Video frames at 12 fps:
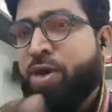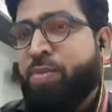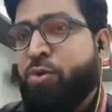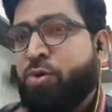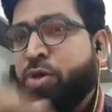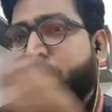
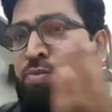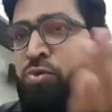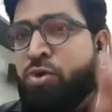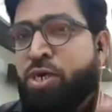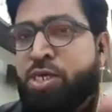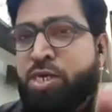one program
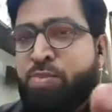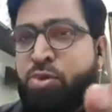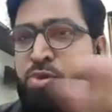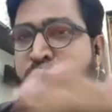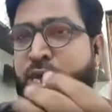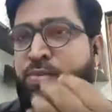to another
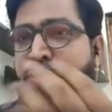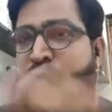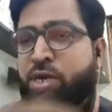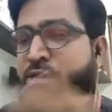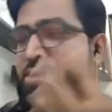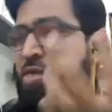program. You
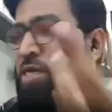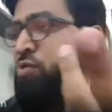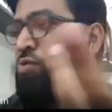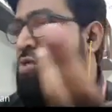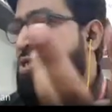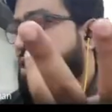can
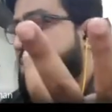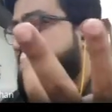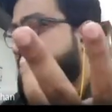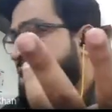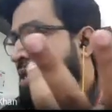reuse them